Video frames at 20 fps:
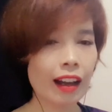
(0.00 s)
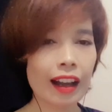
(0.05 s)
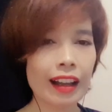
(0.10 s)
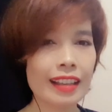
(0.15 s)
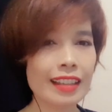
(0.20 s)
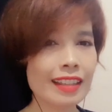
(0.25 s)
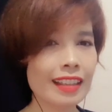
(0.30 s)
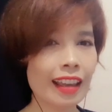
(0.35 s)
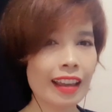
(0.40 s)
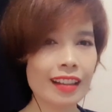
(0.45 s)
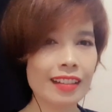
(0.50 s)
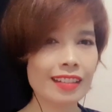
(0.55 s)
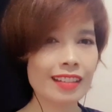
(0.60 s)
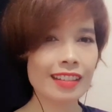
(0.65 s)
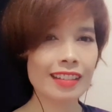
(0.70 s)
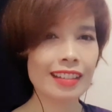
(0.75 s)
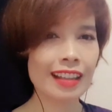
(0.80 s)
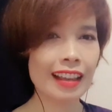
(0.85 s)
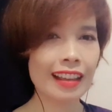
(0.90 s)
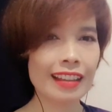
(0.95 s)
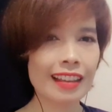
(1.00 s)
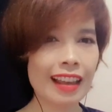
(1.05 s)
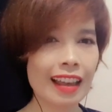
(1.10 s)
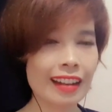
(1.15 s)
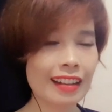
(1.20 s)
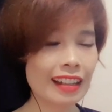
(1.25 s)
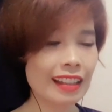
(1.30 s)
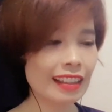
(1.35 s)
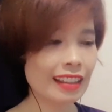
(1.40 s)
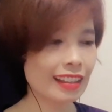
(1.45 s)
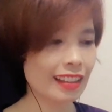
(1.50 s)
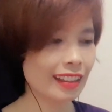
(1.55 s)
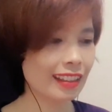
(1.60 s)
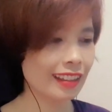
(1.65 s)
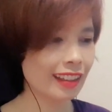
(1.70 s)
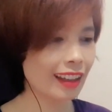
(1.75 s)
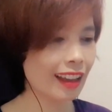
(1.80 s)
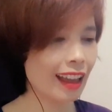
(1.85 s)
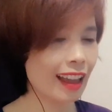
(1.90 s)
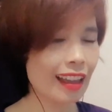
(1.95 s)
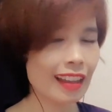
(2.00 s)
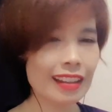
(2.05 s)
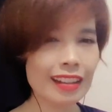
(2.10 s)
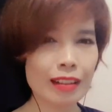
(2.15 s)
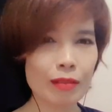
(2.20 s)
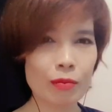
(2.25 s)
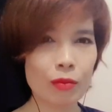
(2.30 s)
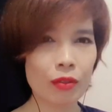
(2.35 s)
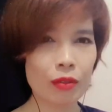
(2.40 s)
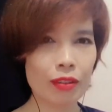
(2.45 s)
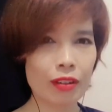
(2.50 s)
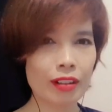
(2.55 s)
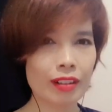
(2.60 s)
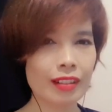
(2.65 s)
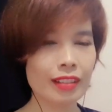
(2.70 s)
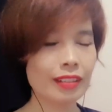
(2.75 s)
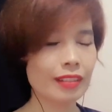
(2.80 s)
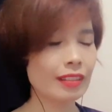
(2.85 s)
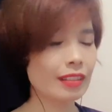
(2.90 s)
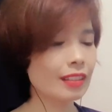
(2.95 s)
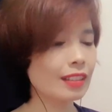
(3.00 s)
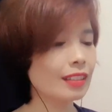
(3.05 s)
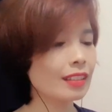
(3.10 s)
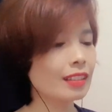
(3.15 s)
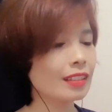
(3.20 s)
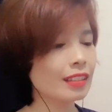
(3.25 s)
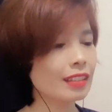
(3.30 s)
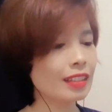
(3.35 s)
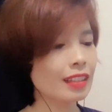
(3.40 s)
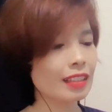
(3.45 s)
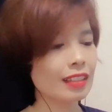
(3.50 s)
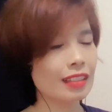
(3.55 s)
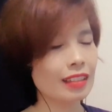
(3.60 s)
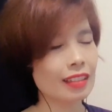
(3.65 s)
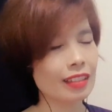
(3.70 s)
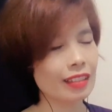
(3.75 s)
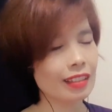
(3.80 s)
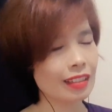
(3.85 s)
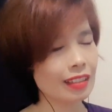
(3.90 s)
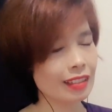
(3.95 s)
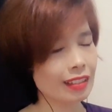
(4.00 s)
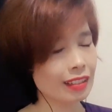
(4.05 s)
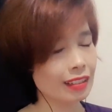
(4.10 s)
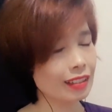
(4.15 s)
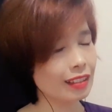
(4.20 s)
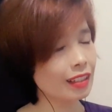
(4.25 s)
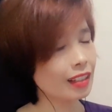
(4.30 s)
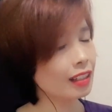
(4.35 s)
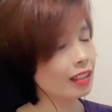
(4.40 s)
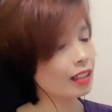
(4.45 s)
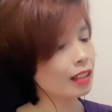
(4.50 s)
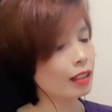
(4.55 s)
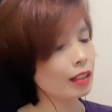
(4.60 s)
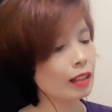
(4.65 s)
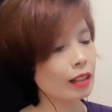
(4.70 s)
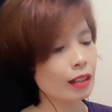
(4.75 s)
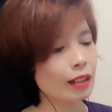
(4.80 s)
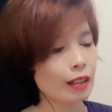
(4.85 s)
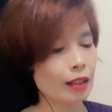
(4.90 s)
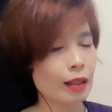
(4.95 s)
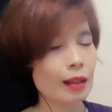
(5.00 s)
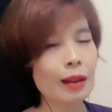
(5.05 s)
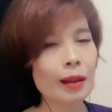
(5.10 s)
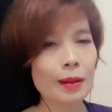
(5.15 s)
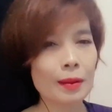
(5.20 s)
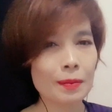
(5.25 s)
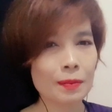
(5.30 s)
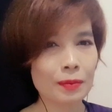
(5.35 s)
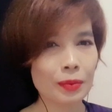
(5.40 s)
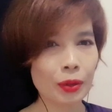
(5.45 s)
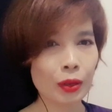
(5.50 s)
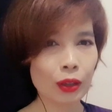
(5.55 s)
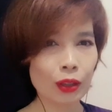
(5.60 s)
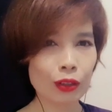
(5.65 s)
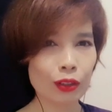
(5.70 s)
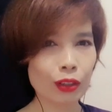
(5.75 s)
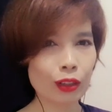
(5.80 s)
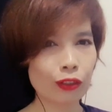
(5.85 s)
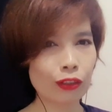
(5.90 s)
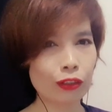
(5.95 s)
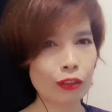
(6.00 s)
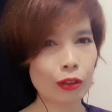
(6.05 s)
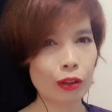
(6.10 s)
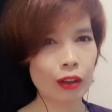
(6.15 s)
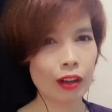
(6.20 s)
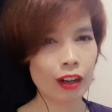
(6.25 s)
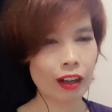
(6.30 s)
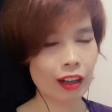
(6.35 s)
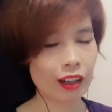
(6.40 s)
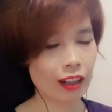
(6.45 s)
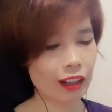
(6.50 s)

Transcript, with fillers: I can't say anything anymore. This is just beautiful.